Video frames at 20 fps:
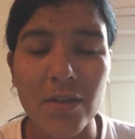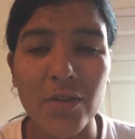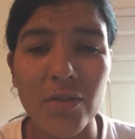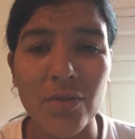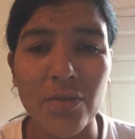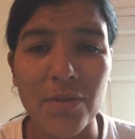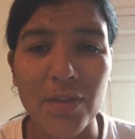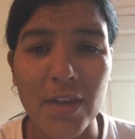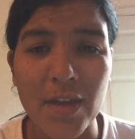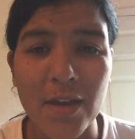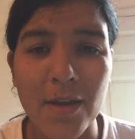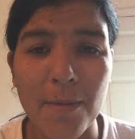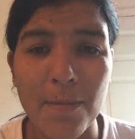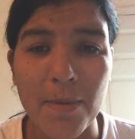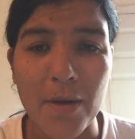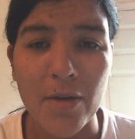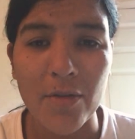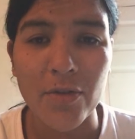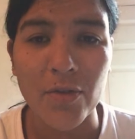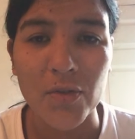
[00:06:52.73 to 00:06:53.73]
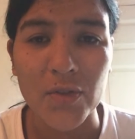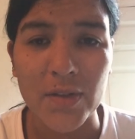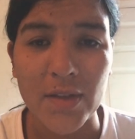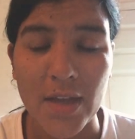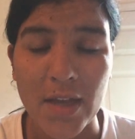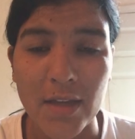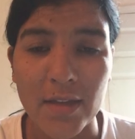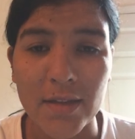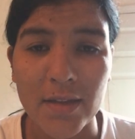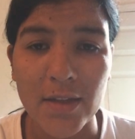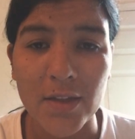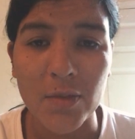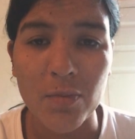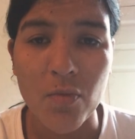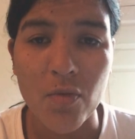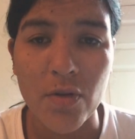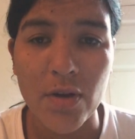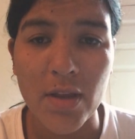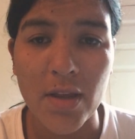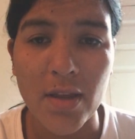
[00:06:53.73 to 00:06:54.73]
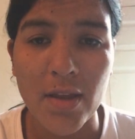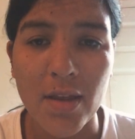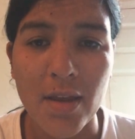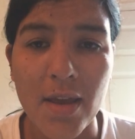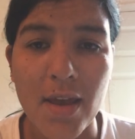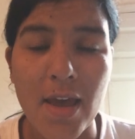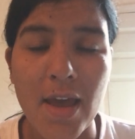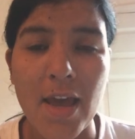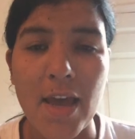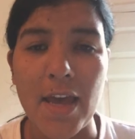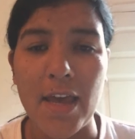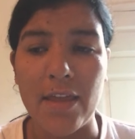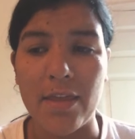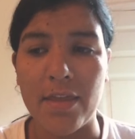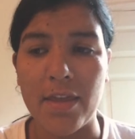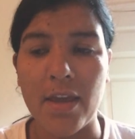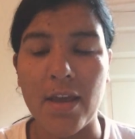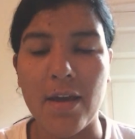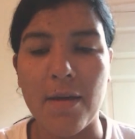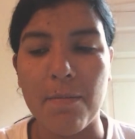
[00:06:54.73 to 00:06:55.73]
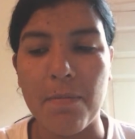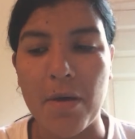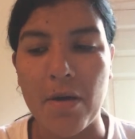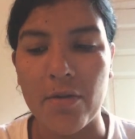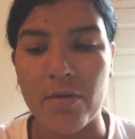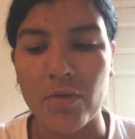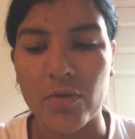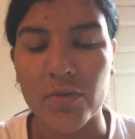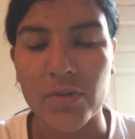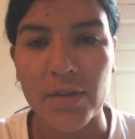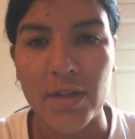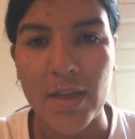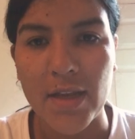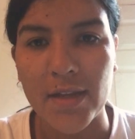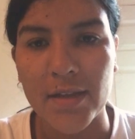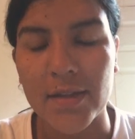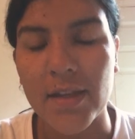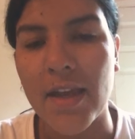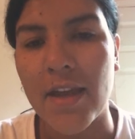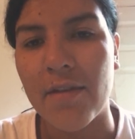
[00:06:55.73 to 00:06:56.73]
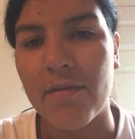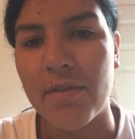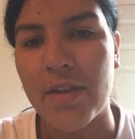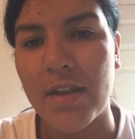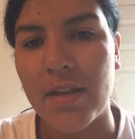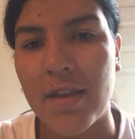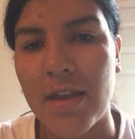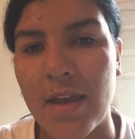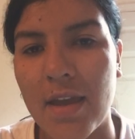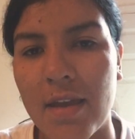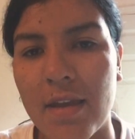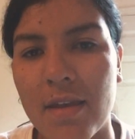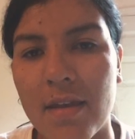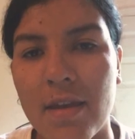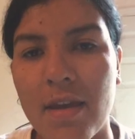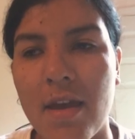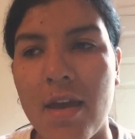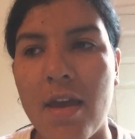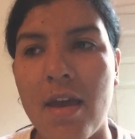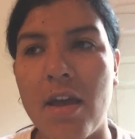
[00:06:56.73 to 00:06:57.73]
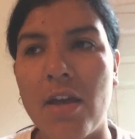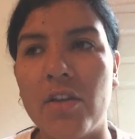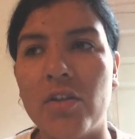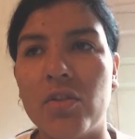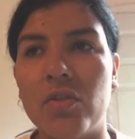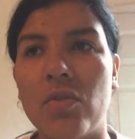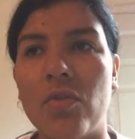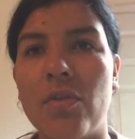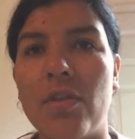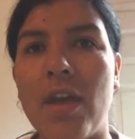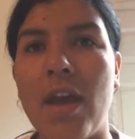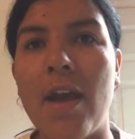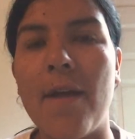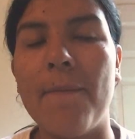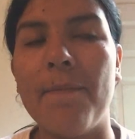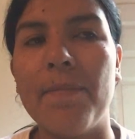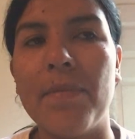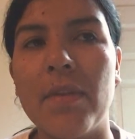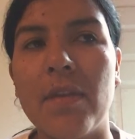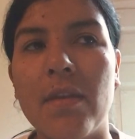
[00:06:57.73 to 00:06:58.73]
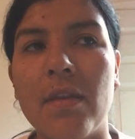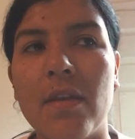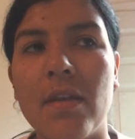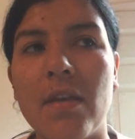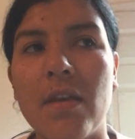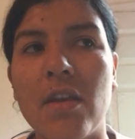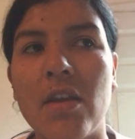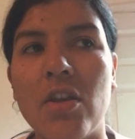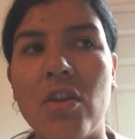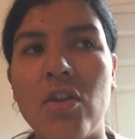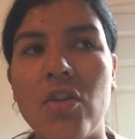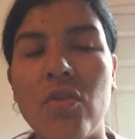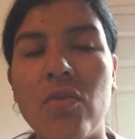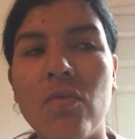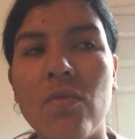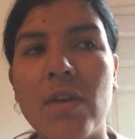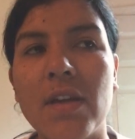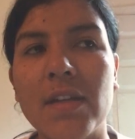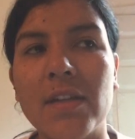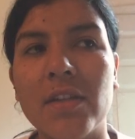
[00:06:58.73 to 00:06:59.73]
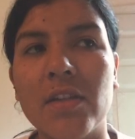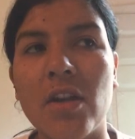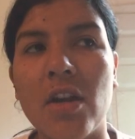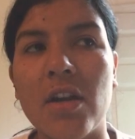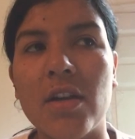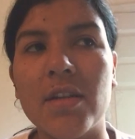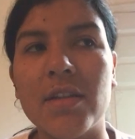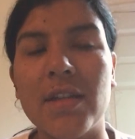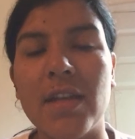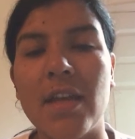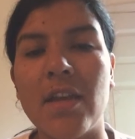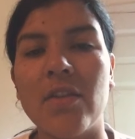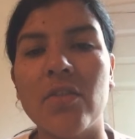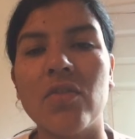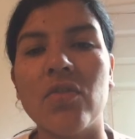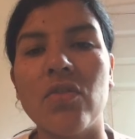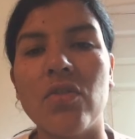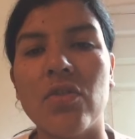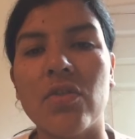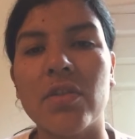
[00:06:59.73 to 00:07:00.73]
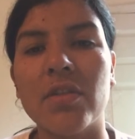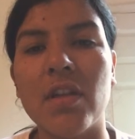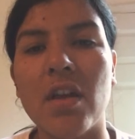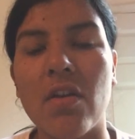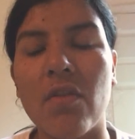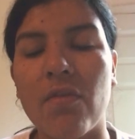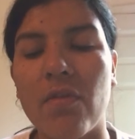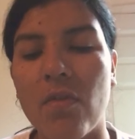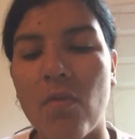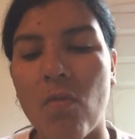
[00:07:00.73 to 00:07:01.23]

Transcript: So think about those things this morning, and think about those things every day, so that you can start saying to yourself,